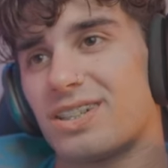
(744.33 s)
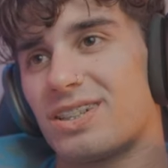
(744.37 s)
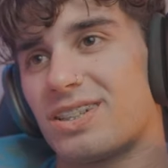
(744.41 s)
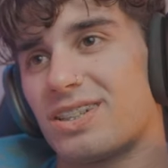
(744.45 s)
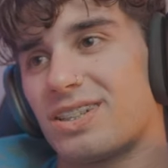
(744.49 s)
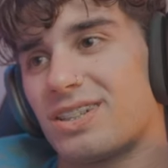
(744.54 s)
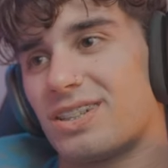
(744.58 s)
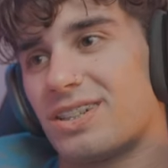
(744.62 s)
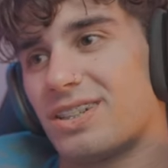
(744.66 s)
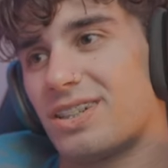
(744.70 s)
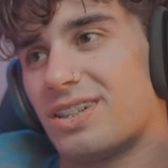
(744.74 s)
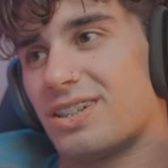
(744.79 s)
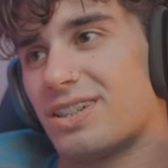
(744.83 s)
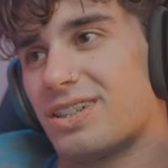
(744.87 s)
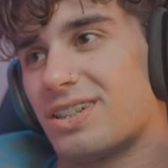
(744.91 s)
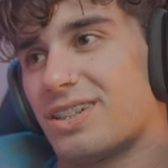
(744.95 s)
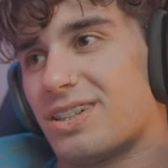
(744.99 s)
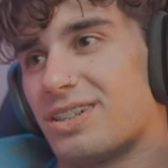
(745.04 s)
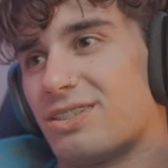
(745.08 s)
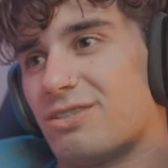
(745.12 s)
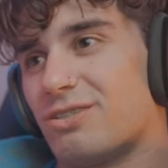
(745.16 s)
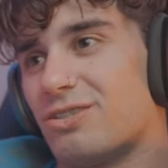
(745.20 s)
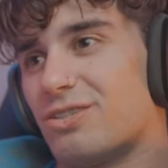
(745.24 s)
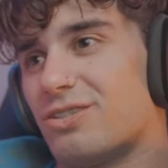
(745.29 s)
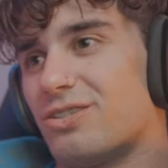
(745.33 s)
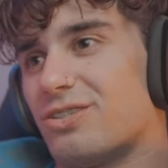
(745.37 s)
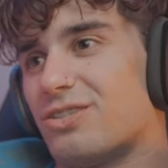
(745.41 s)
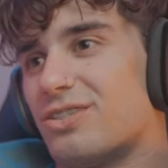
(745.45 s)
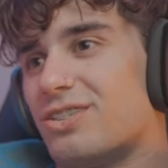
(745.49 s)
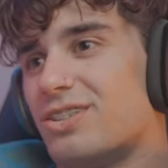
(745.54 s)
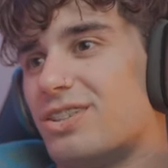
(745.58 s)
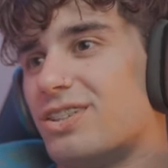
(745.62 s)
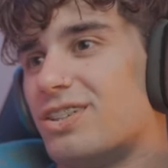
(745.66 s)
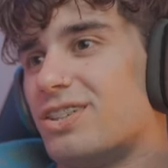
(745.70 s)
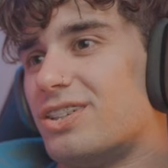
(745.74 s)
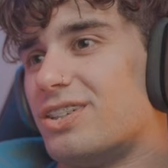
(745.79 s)
Yeah. Oh.
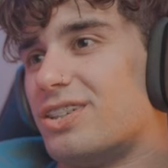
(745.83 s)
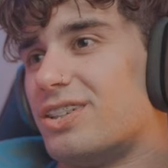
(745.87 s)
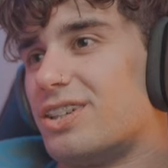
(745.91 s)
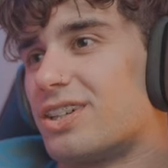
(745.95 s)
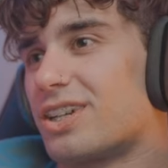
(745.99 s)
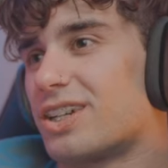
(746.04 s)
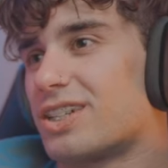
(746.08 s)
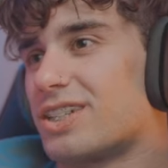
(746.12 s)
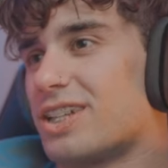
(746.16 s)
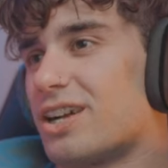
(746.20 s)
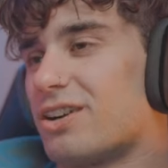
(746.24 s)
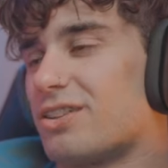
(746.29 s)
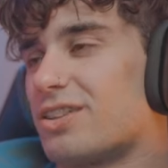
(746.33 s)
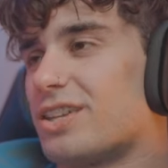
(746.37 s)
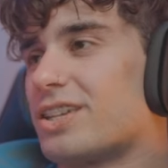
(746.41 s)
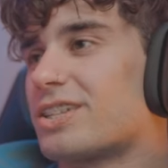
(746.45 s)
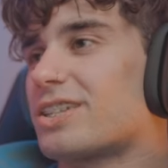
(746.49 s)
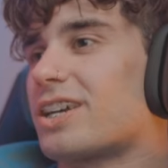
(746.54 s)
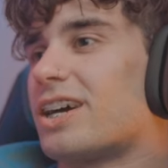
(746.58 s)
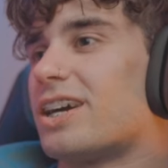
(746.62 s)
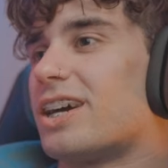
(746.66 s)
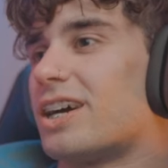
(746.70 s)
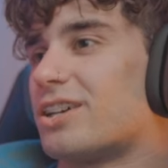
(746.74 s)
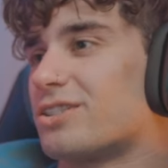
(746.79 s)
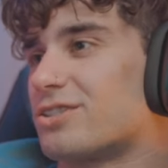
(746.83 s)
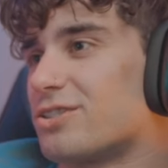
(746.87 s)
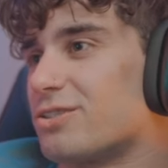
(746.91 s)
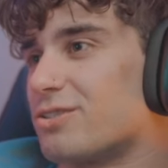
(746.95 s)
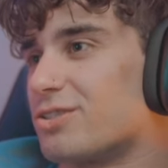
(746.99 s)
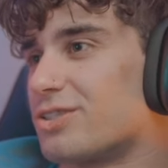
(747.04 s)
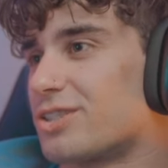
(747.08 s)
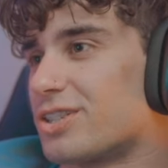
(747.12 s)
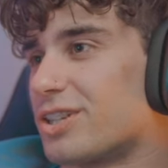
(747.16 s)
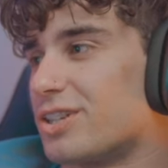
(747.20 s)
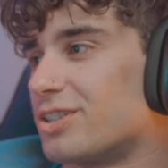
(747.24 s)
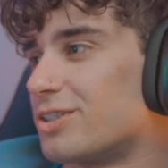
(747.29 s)
Because now this guy has no
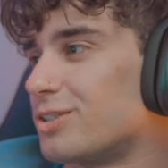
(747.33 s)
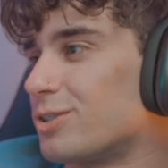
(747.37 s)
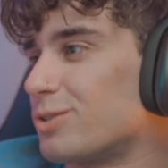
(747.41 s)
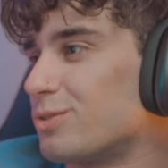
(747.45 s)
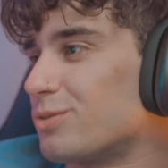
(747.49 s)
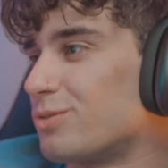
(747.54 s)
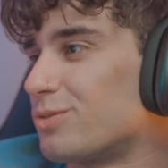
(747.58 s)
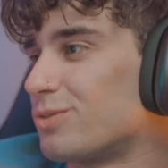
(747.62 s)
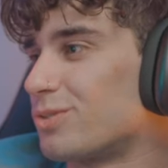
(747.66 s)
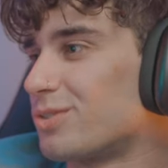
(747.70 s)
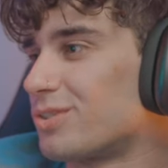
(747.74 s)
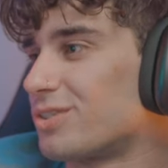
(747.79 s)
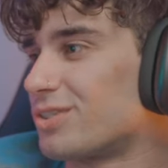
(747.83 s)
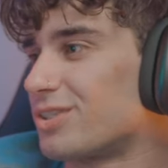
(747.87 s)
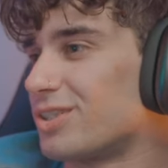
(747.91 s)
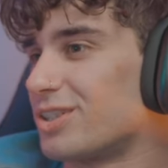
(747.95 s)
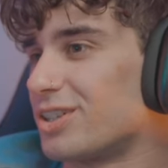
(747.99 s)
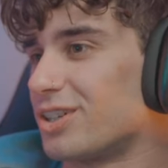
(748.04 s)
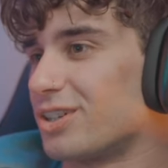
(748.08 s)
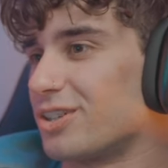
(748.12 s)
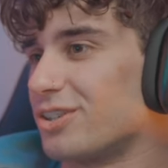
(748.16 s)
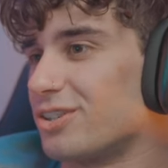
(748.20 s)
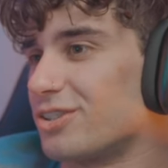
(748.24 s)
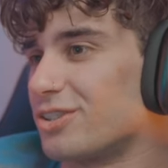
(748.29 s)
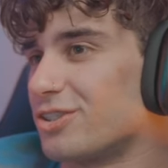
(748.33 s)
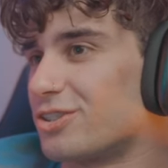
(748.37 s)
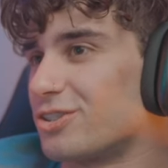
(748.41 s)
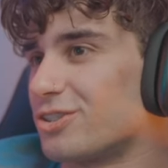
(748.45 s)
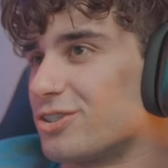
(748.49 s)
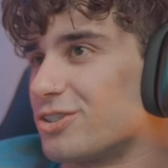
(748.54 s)
incentive to tell you the truth. You